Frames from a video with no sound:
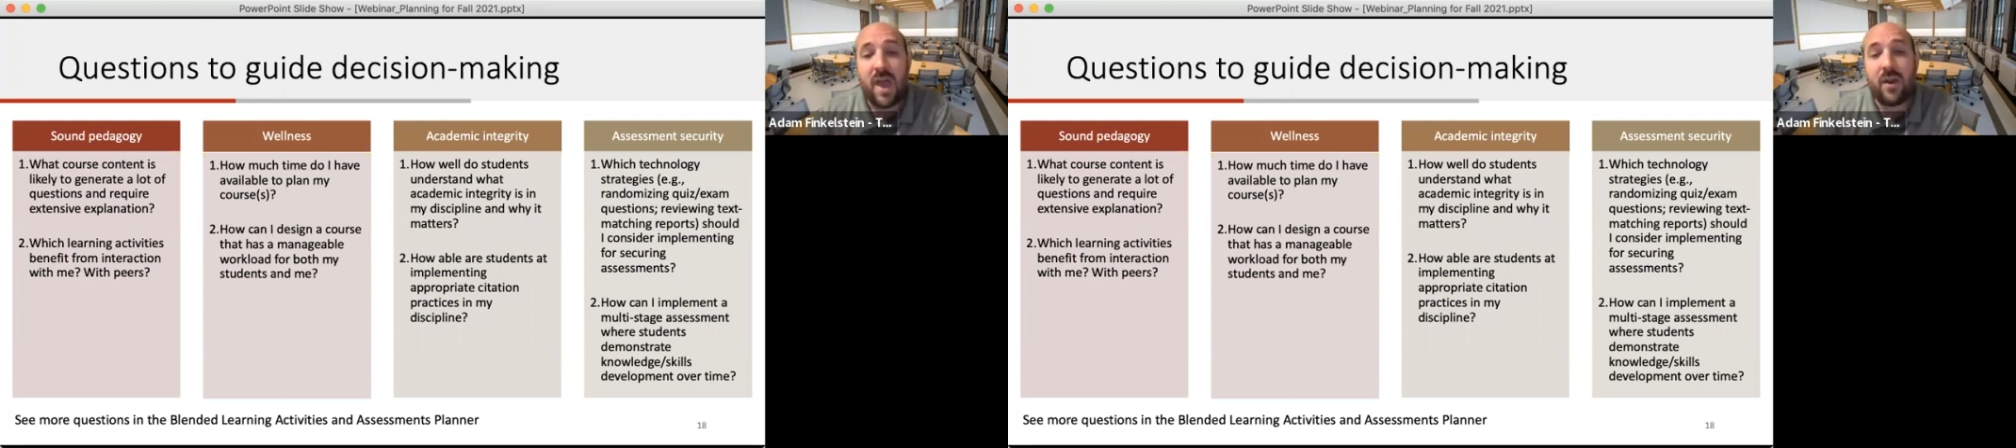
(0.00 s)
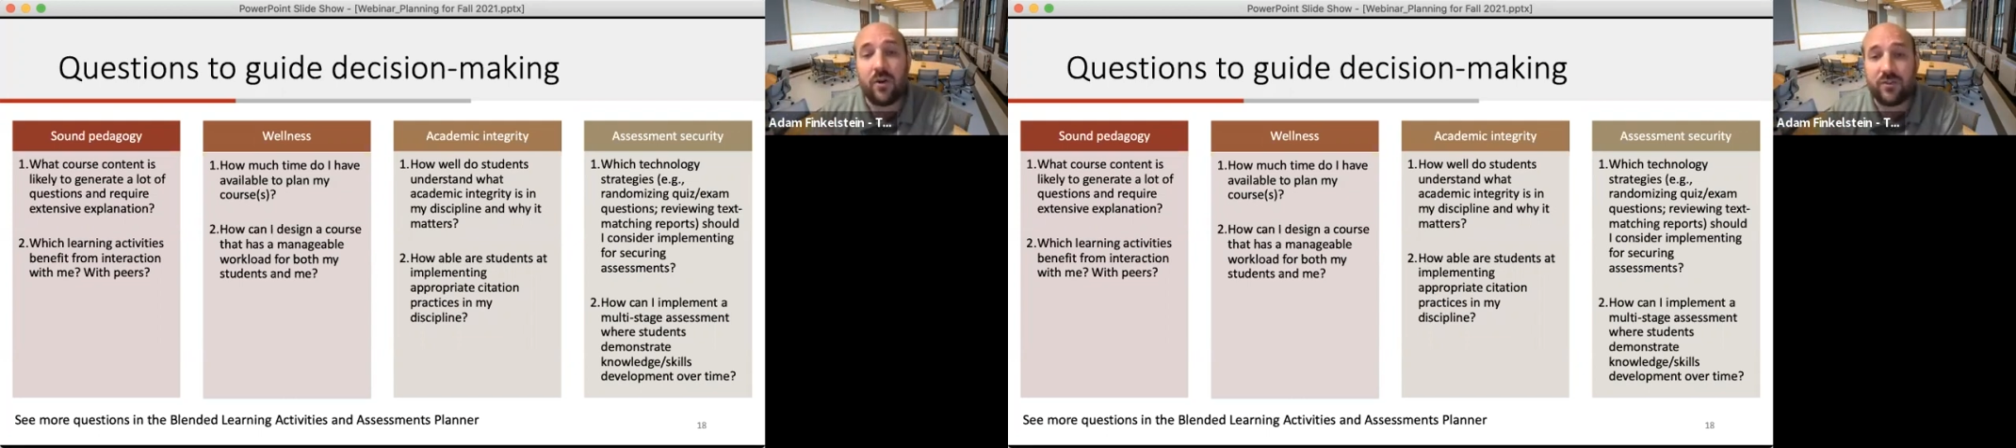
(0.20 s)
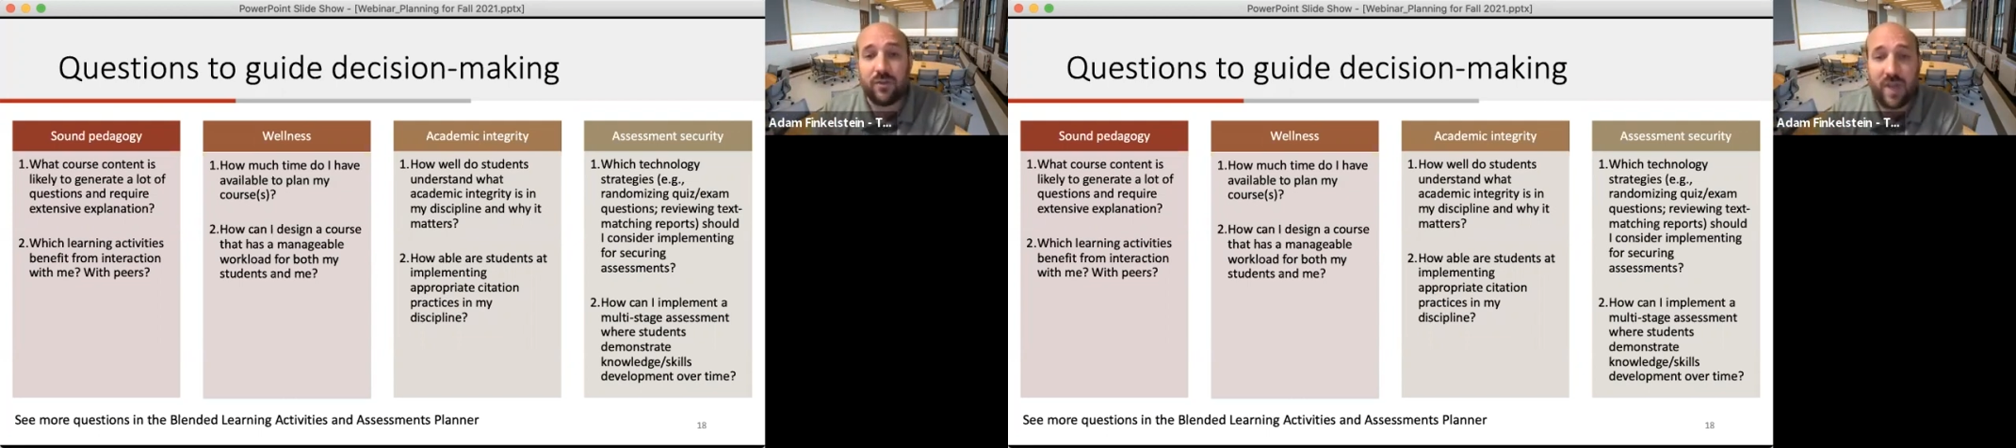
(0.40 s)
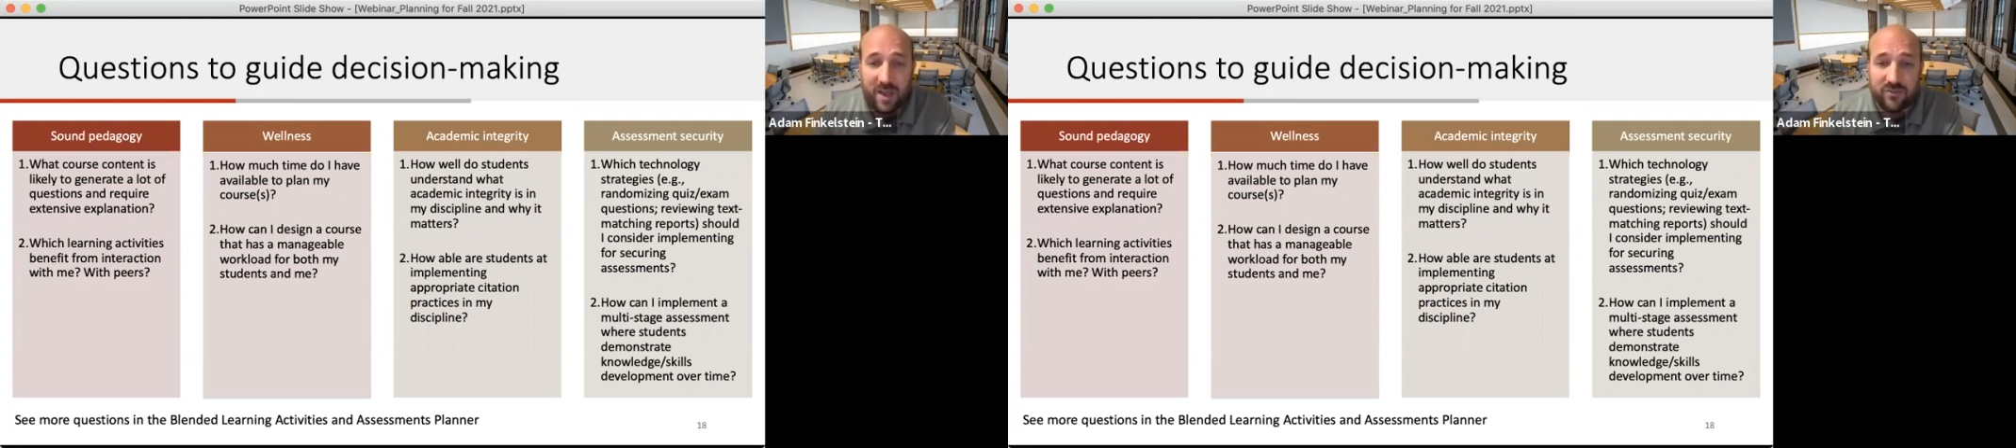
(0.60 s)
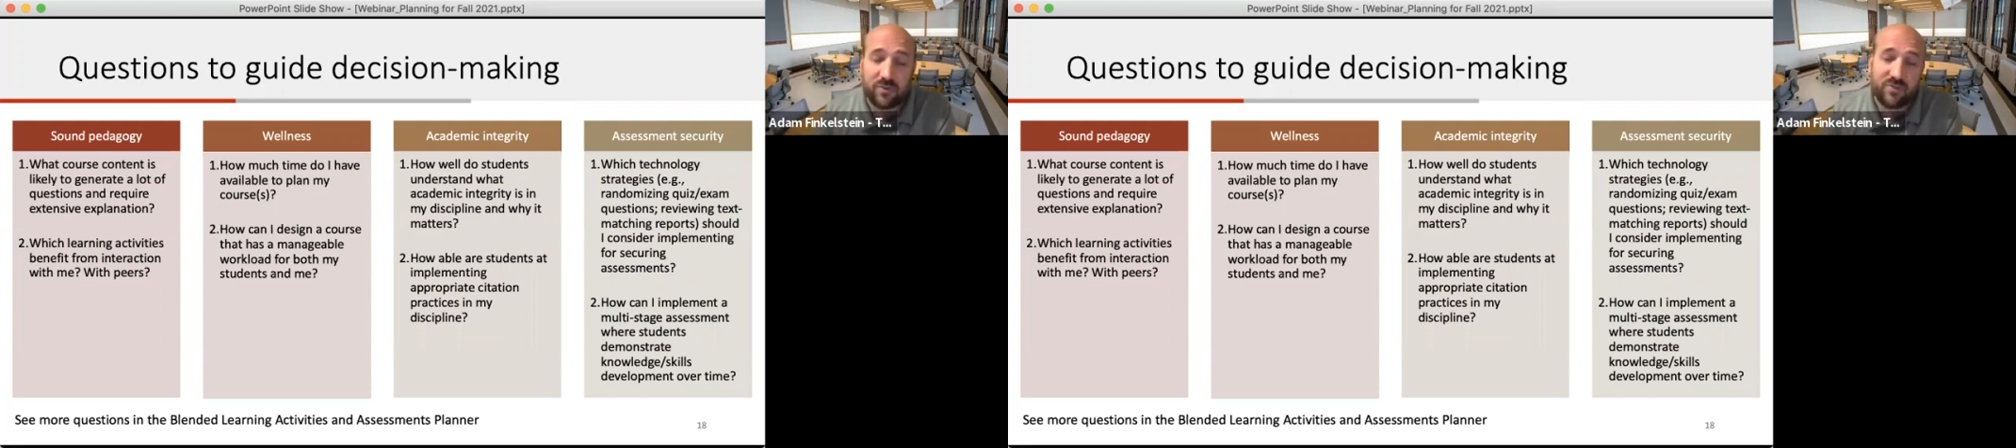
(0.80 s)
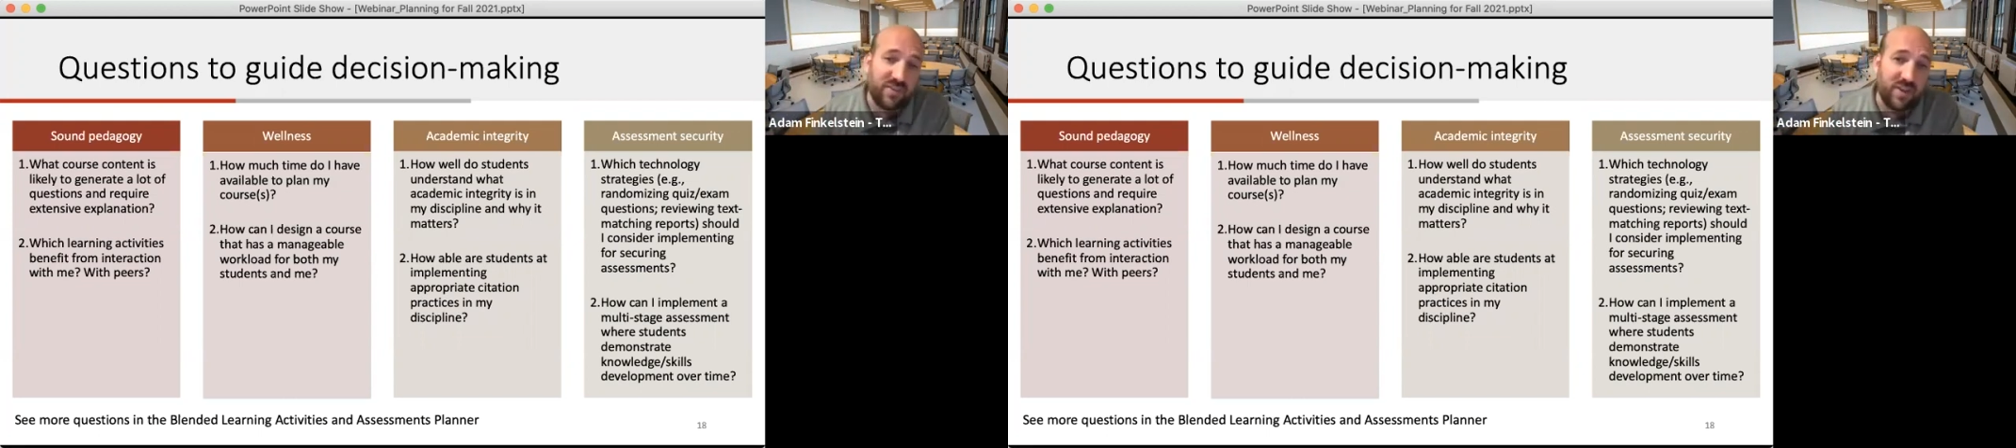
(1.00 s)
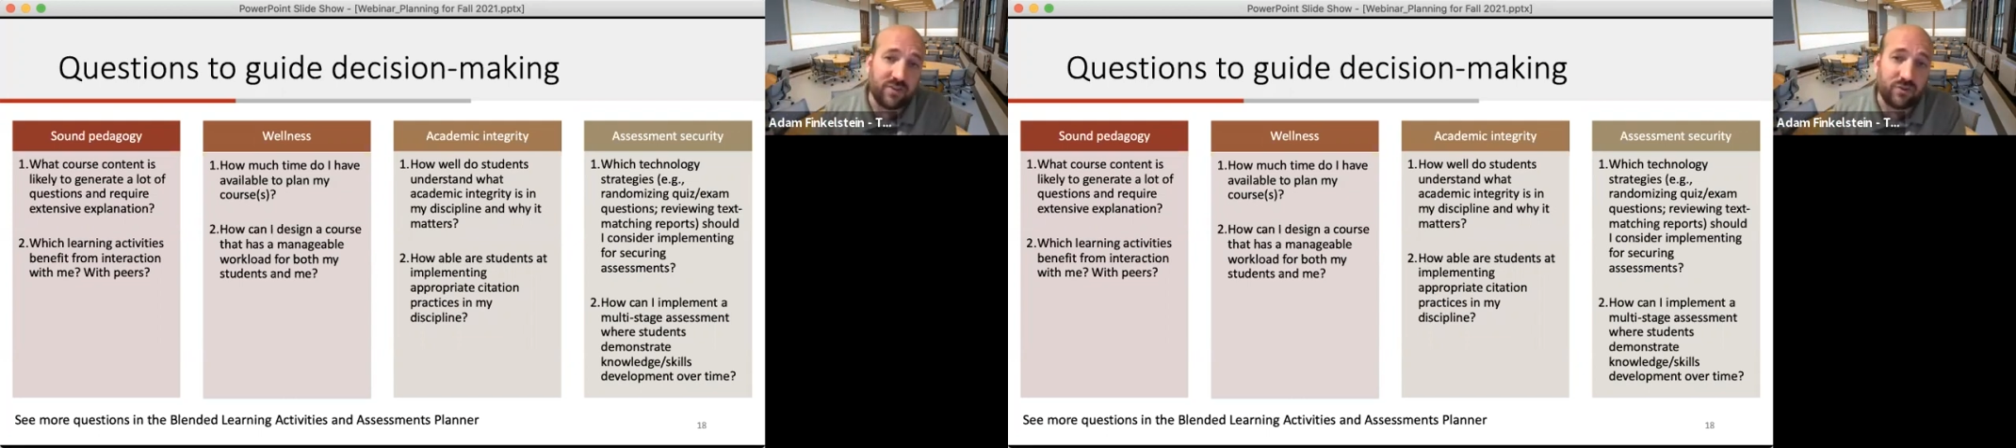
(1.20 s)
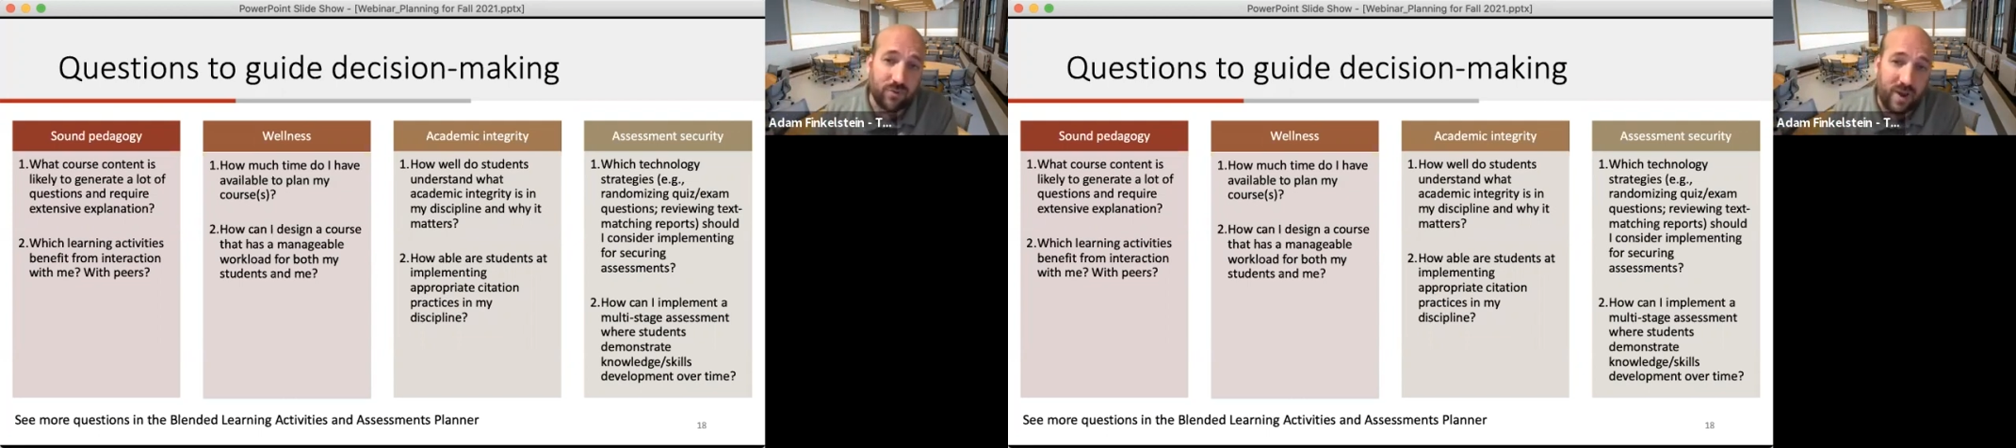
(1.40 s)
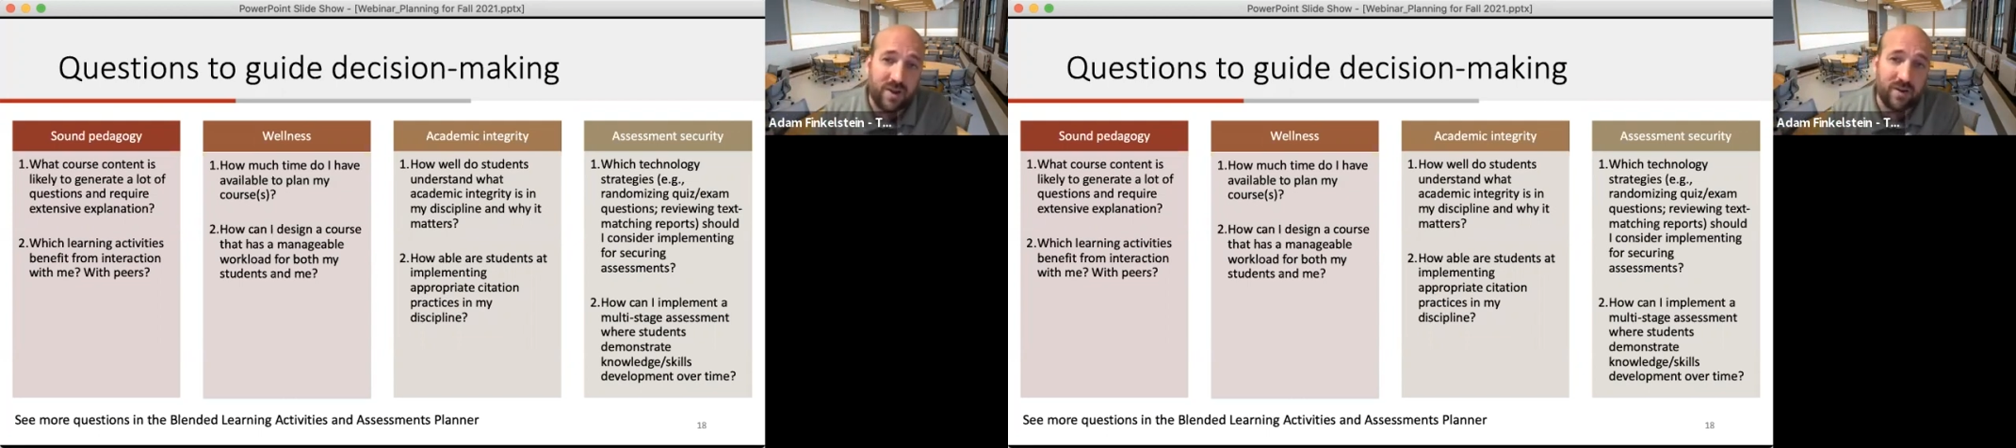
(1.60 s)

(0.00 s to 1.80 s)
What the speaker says: And also last, which I think is great